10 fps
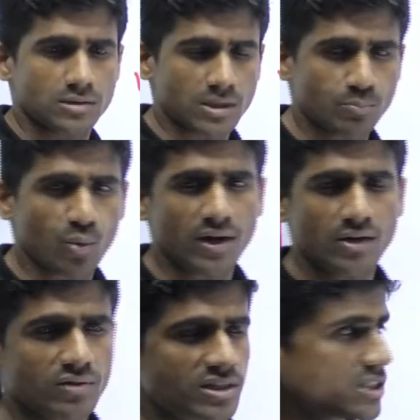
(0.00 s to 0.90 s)
some
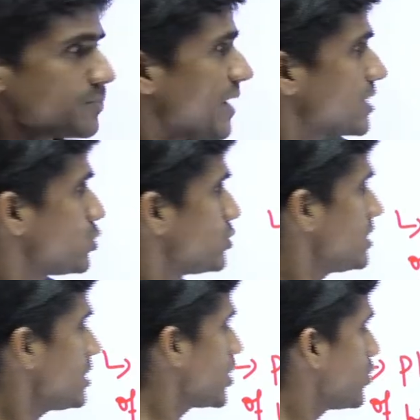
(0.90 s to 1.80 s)
point with respect
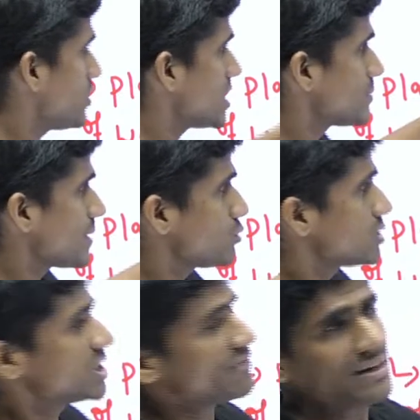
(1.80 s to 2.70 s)

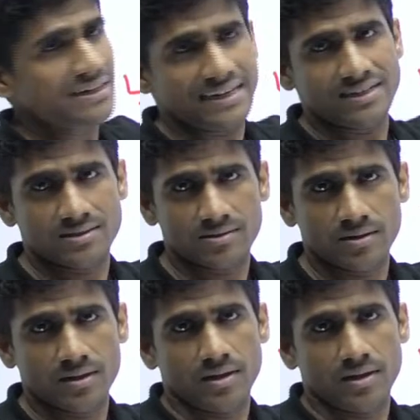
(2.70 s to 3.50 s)
to civil rights,